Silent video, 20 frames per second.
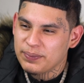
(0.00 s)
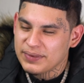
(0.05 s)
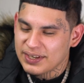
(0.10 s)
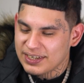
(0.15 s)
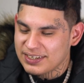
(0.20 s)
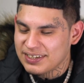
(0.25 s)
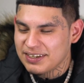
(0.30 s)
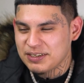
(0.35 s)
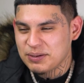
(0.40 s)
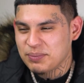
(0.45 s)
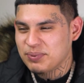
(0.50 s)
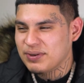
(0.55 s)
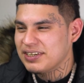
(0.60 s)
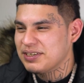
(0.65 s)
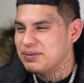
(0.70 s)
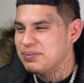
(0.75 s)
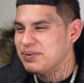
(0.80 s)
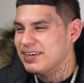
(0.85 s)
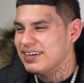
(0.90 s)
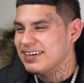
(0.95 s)
Yes, sir. It's a
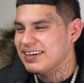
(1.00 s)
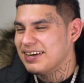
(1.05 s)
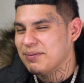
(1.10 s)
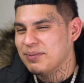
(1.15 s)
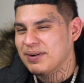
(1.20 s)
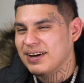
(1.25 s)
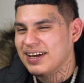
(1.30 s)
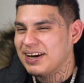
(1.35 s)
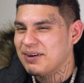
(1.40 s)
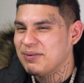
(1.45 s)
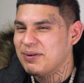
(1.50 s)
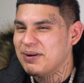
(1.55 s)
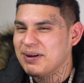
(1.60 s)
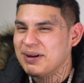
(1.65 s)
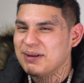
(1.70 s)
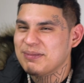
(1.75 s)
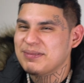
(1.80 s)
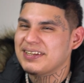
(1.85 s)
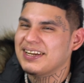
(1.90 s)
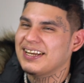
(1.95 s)
pleasure being here. I'm glad I woke
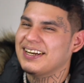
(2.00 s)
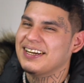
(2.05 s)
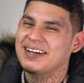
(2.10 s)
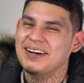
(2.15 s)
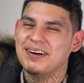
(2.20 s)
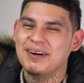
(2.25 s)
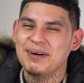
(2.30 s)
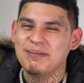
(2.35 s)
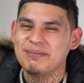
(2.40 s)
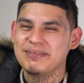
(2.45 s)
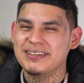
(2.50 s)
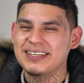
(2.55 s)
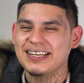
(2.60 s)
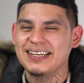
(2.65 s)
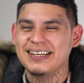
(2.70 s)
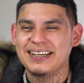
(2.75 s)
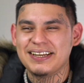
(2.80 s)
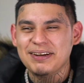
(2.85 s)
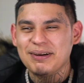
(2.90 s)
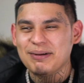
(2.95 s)
up today to come. Shit,
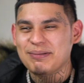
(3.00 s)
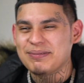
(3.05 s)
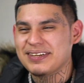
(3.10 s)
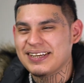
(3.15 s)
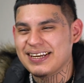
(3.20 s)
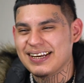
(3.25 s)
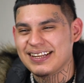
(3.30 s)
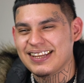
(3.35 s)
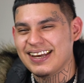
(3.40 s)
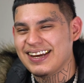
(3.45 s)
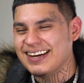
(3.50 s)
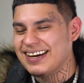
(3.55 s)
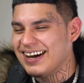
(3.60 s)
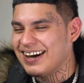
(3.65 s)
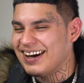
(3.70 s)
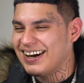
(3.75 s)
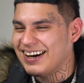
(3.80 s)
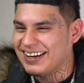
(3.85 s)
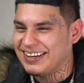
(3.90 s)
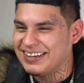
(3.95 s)
you know what I'm saying? Thank
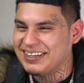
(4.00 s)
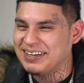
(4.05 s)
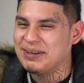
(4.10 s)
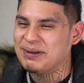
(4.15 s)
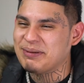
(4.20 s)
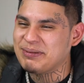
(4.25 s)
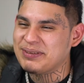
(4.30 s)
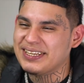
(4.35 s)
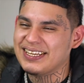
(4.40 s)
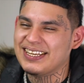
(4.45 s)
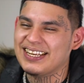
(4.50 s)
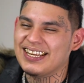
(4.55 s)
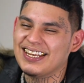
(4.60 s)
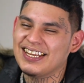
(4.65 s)
God. You know what I'm saying?